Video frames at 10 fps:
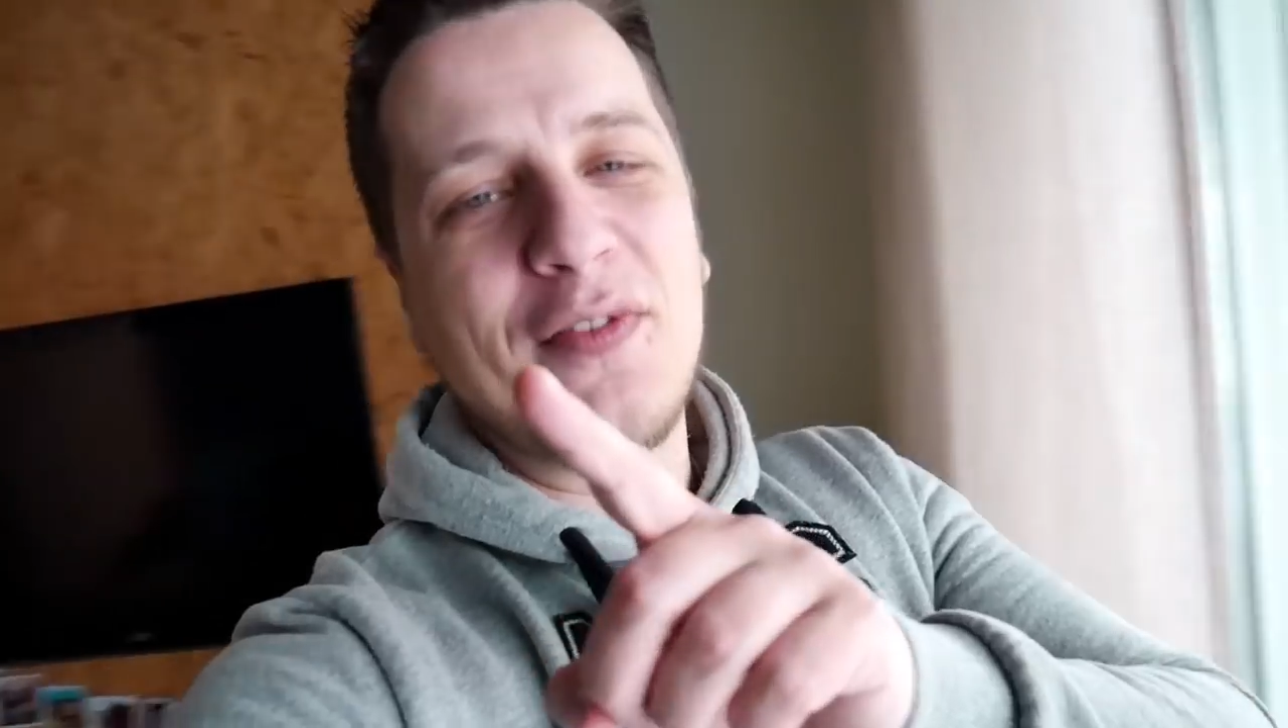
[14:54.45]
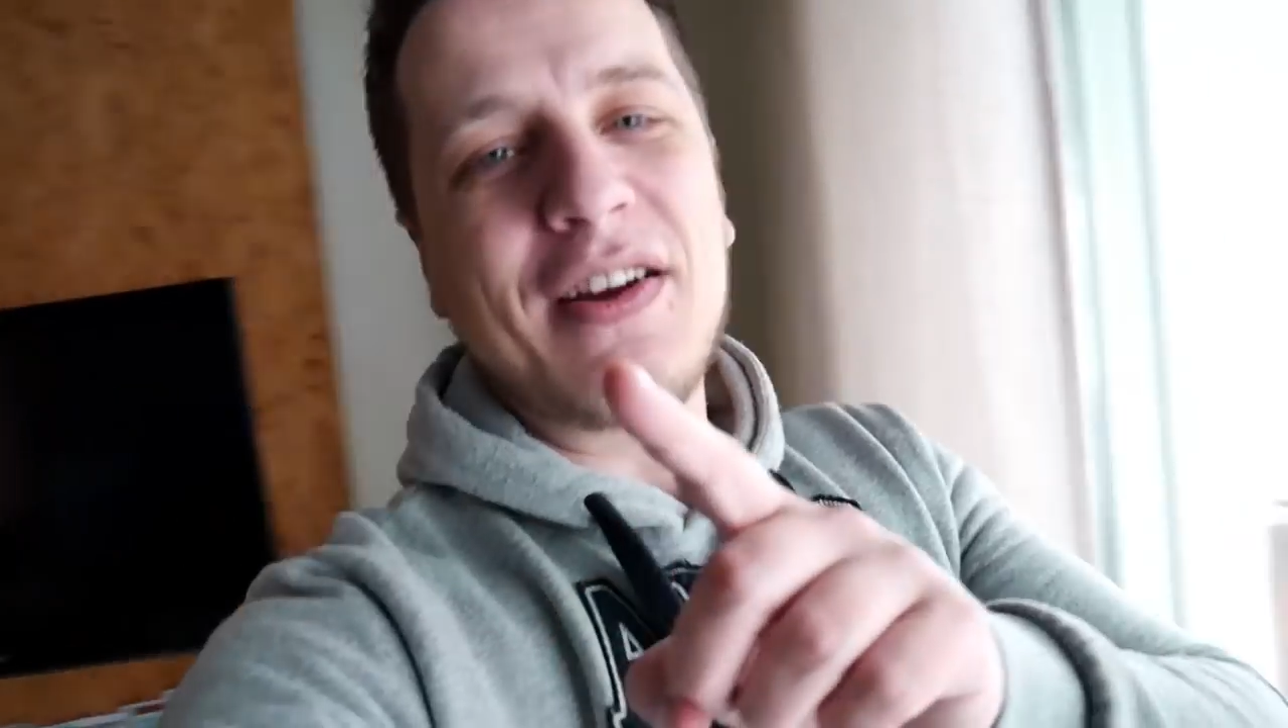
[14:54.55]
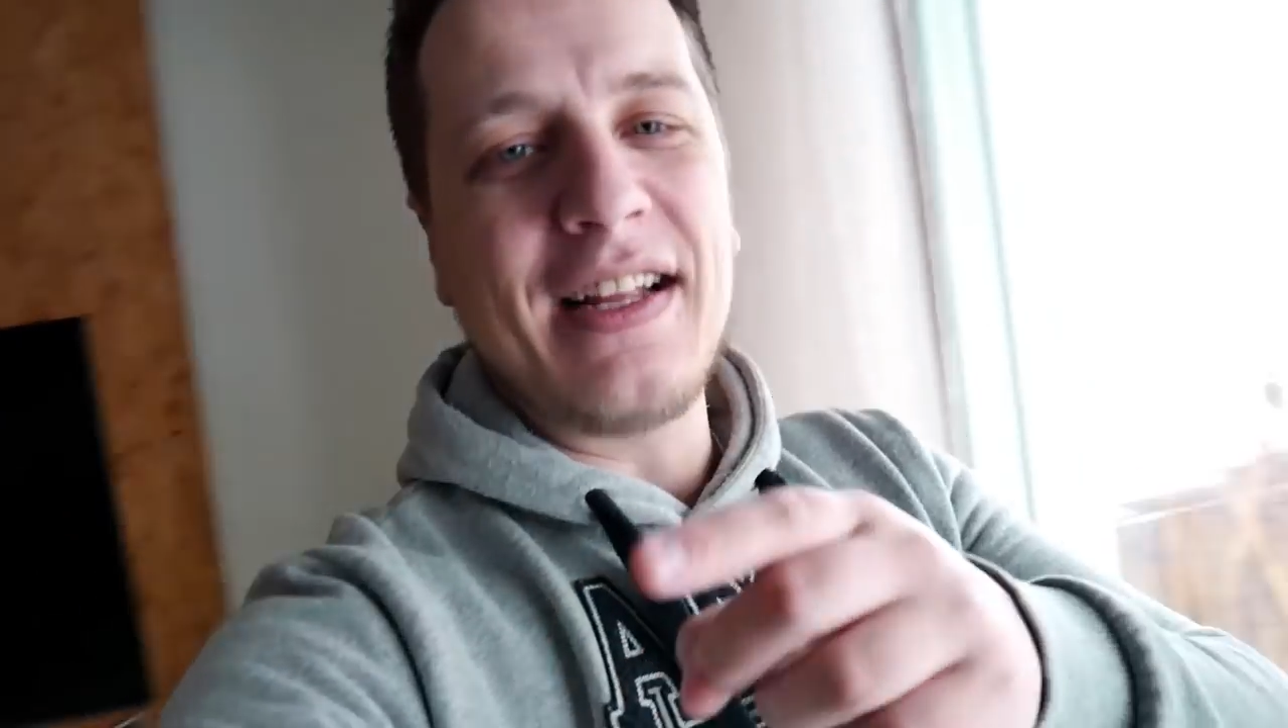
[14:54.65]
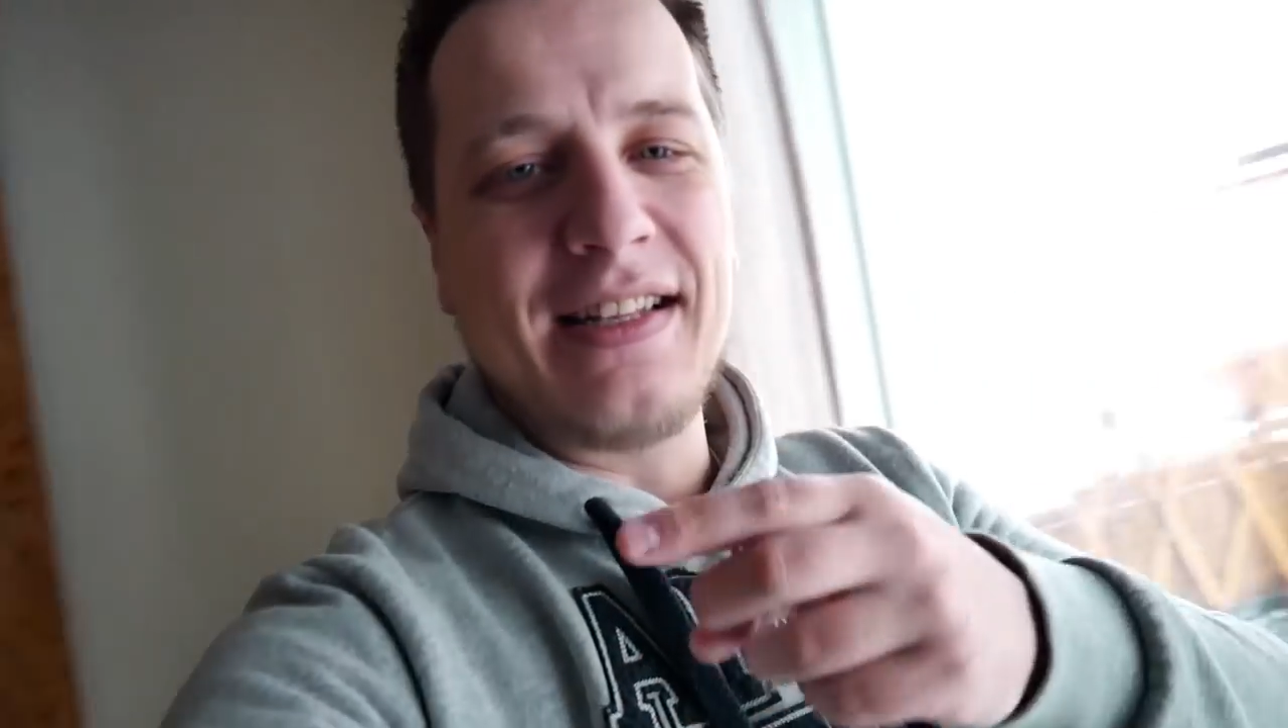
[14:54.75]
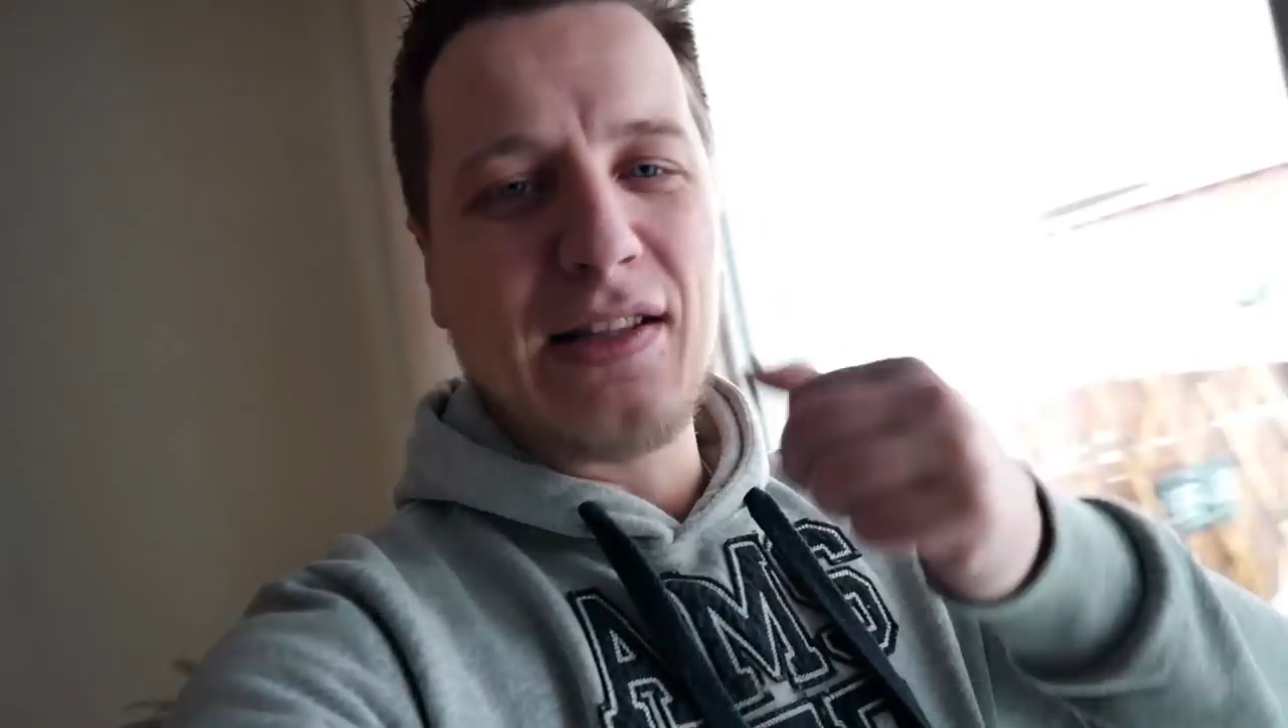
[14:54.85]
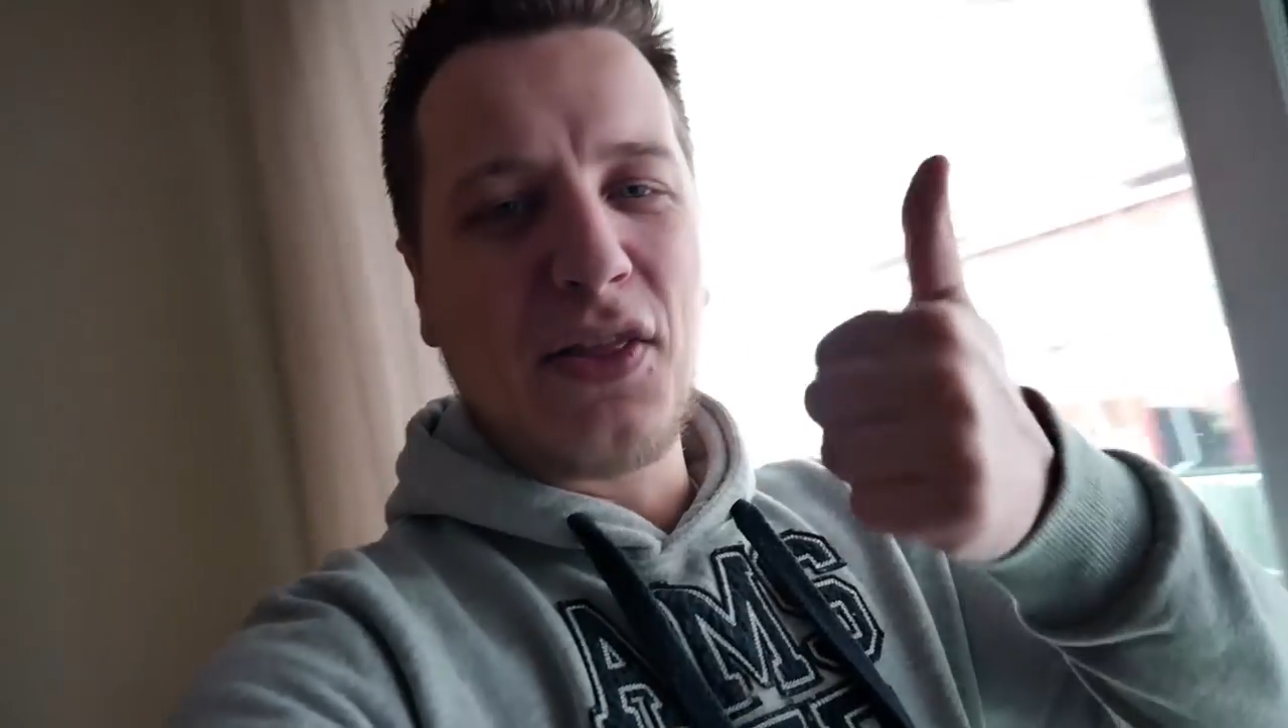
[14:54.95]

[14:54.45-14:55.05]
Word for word: don't forget to hit